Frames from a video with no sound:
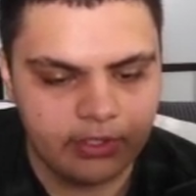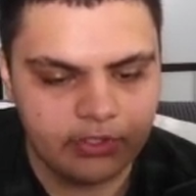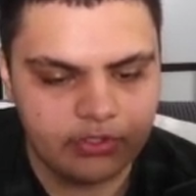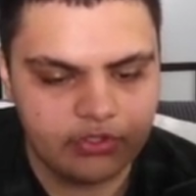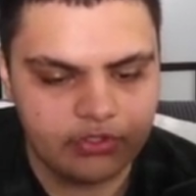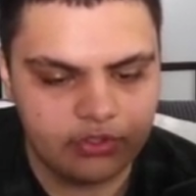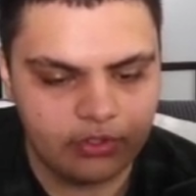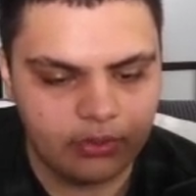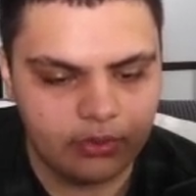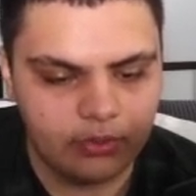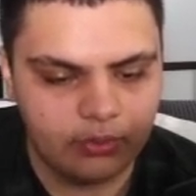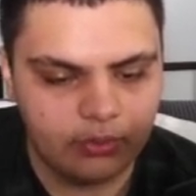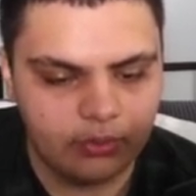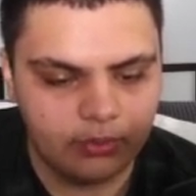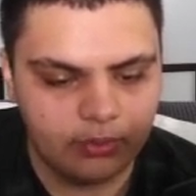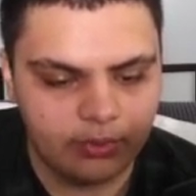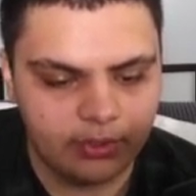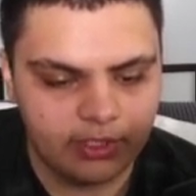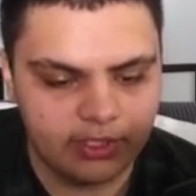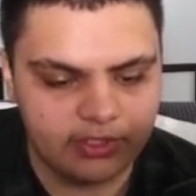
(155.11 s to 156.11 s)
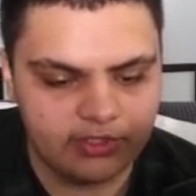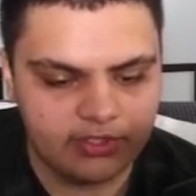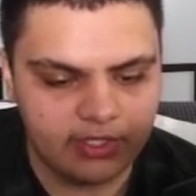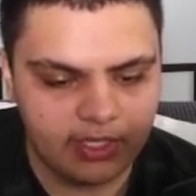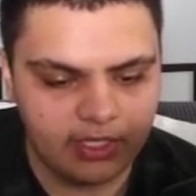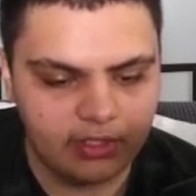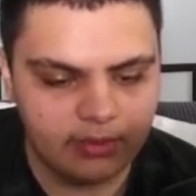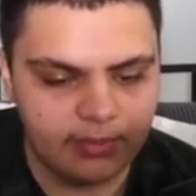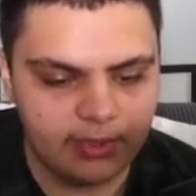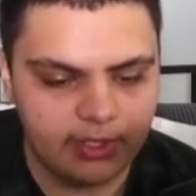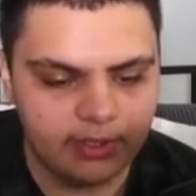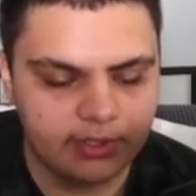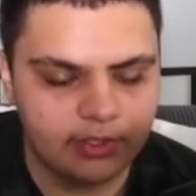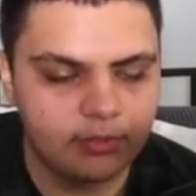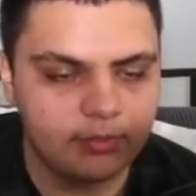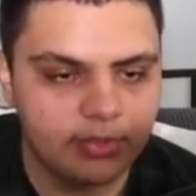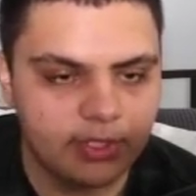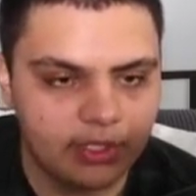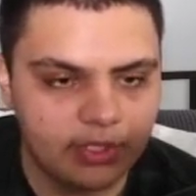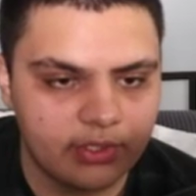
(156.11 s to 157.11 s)
So we're going to talk about
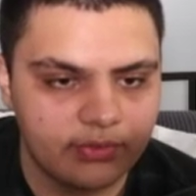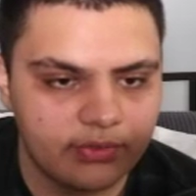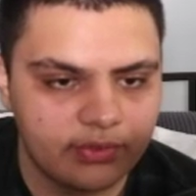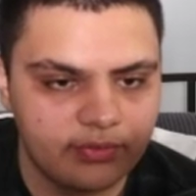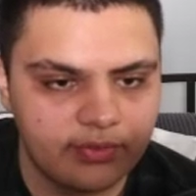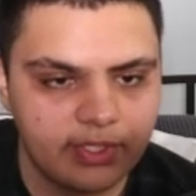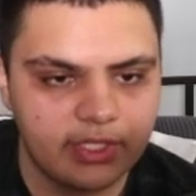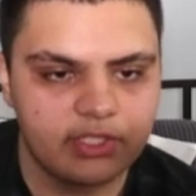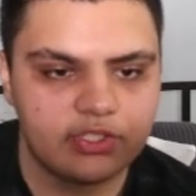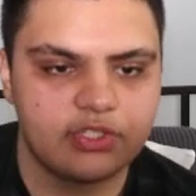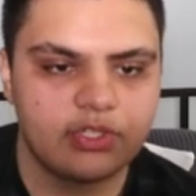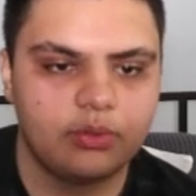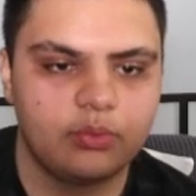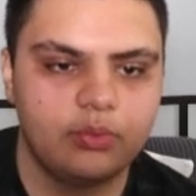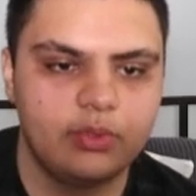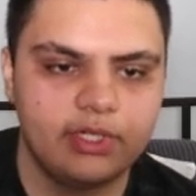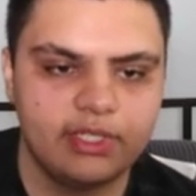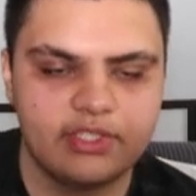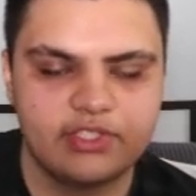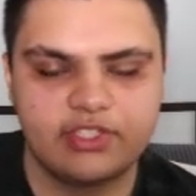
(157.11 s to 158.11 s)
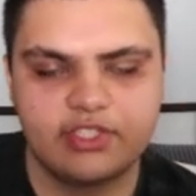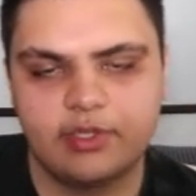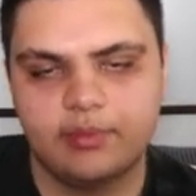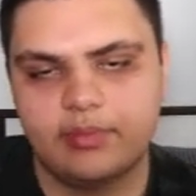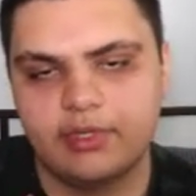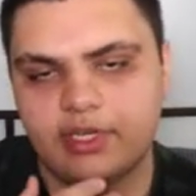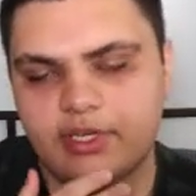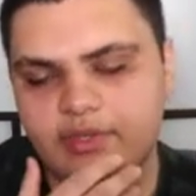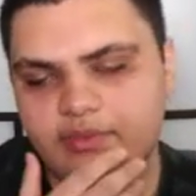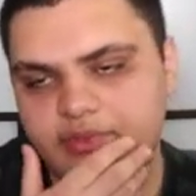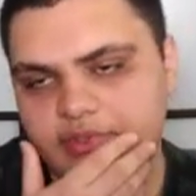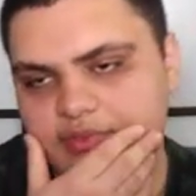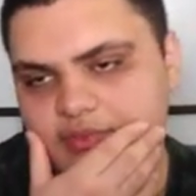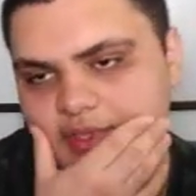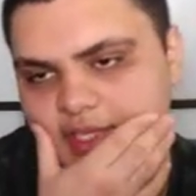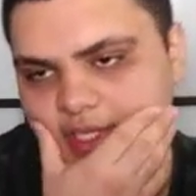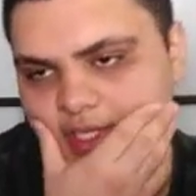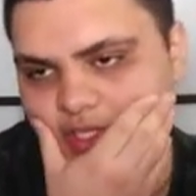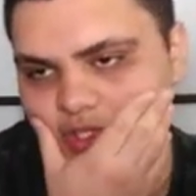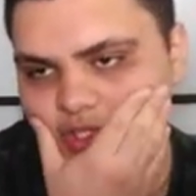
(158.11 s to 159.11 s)
comparative advantage. Now, what is comparative
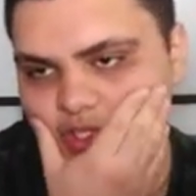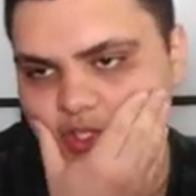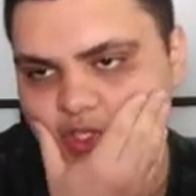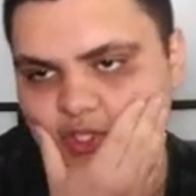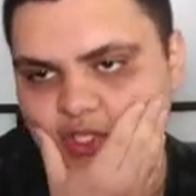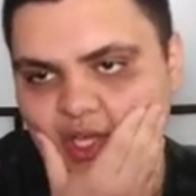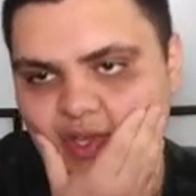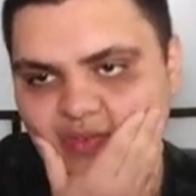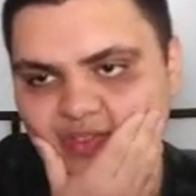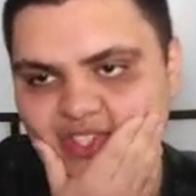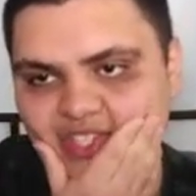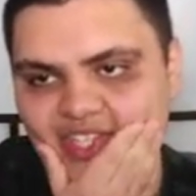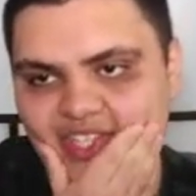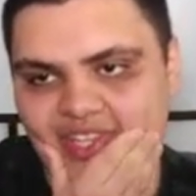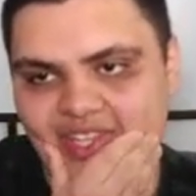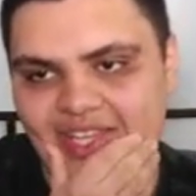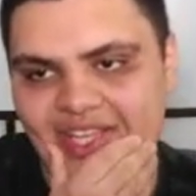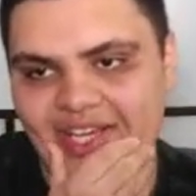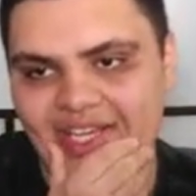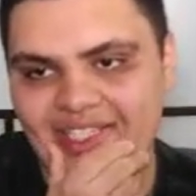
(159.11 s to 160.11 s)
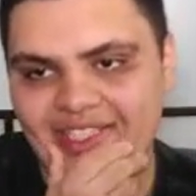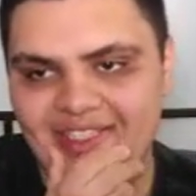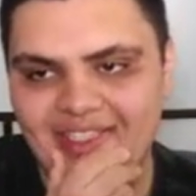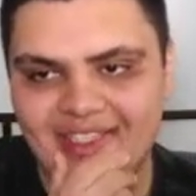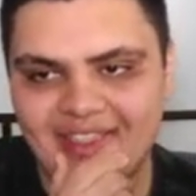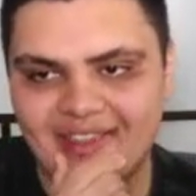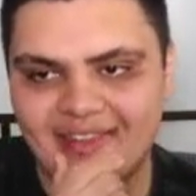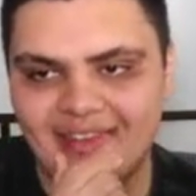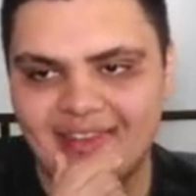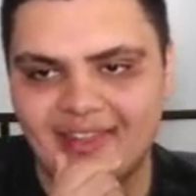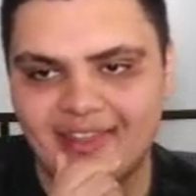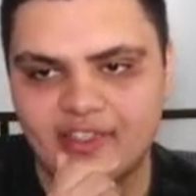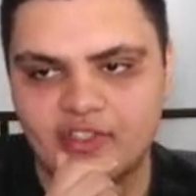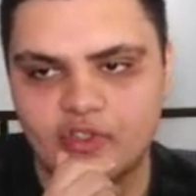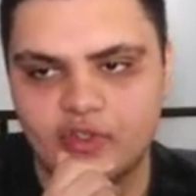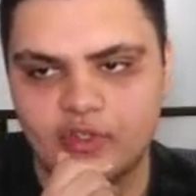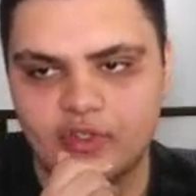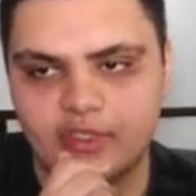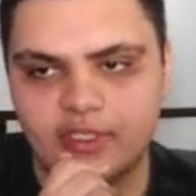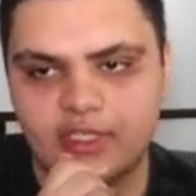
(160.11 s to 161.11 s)
advantage? It's obviously the idea that
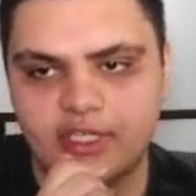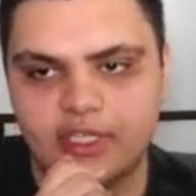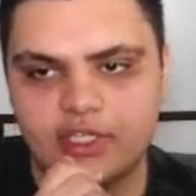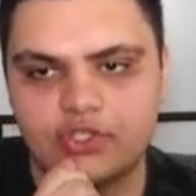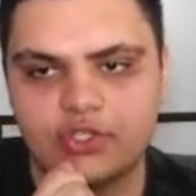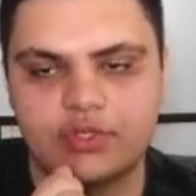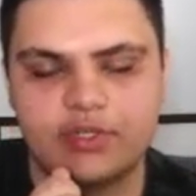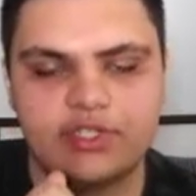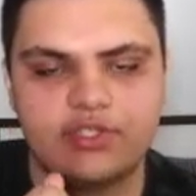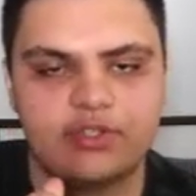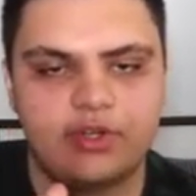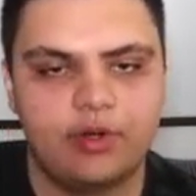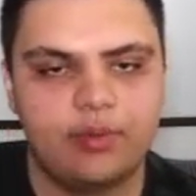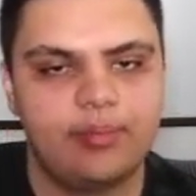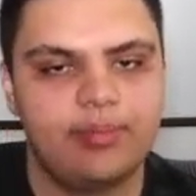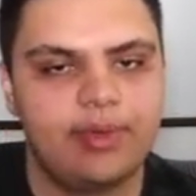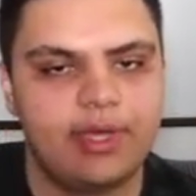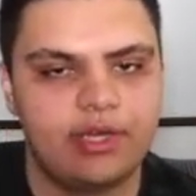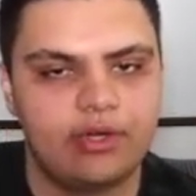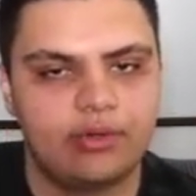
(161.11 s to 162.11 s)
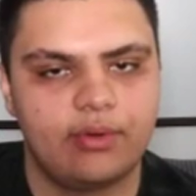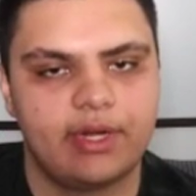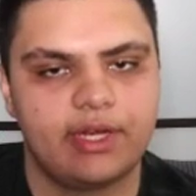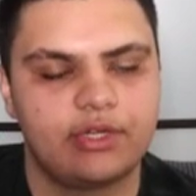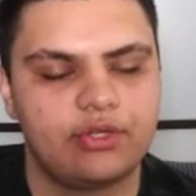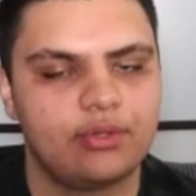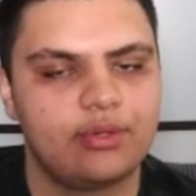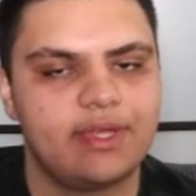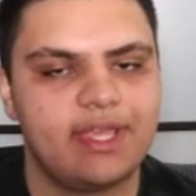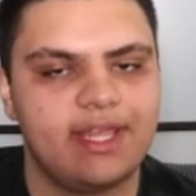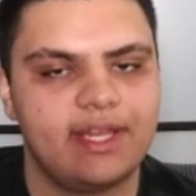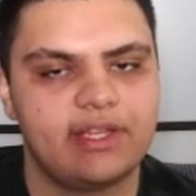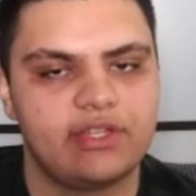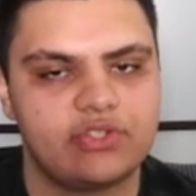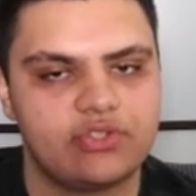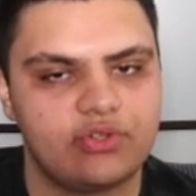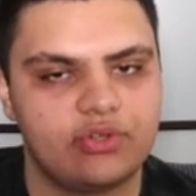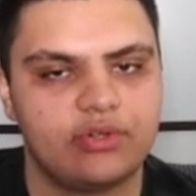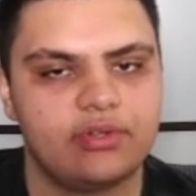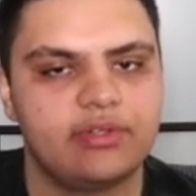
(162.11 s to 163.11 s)
certain countries are better at creating
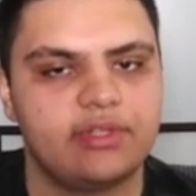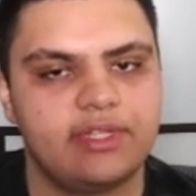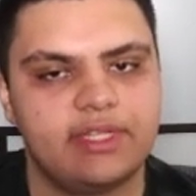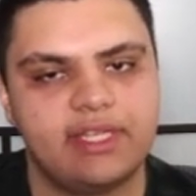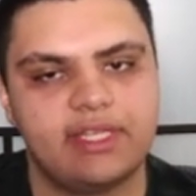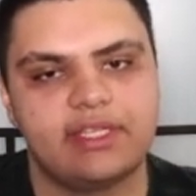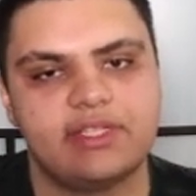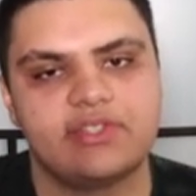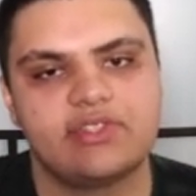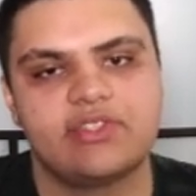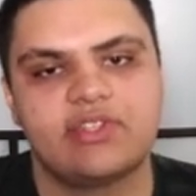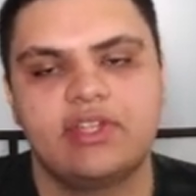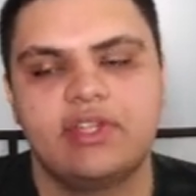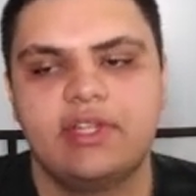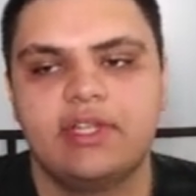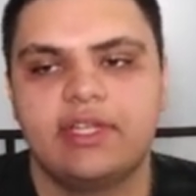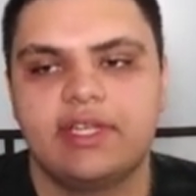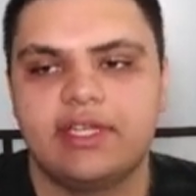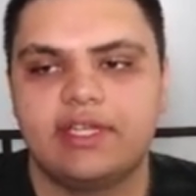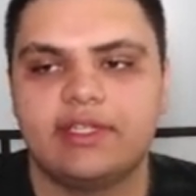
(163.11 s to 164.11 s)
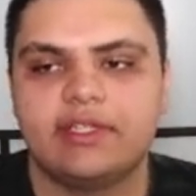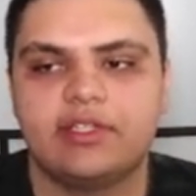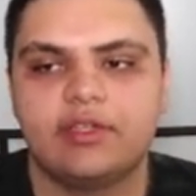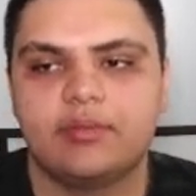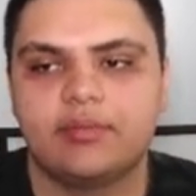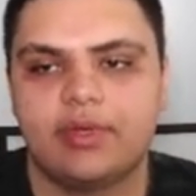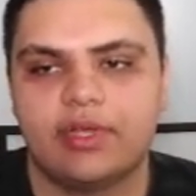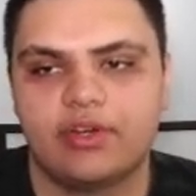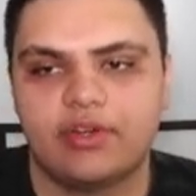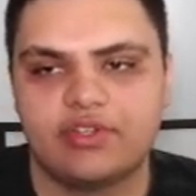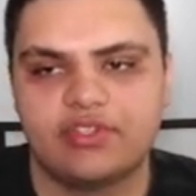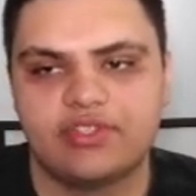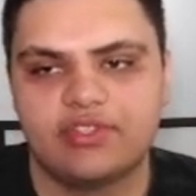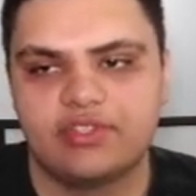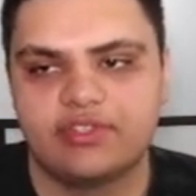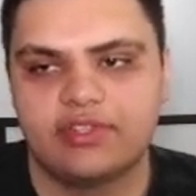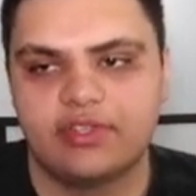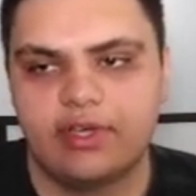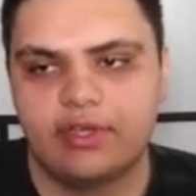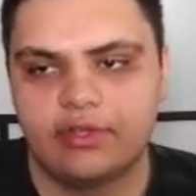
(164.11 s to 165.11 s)
certain things in comparison
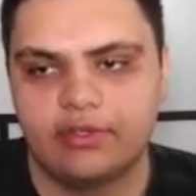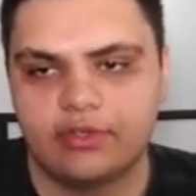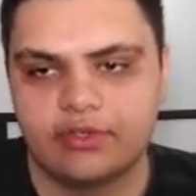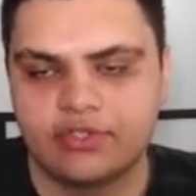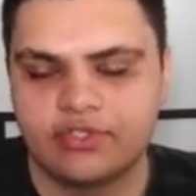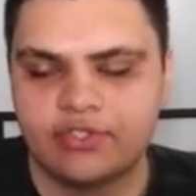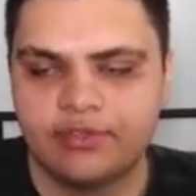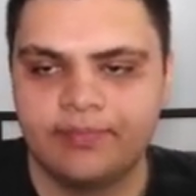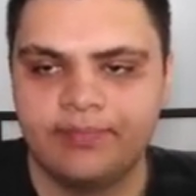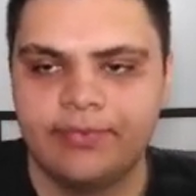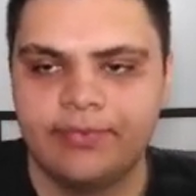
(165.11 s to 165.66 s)
to others.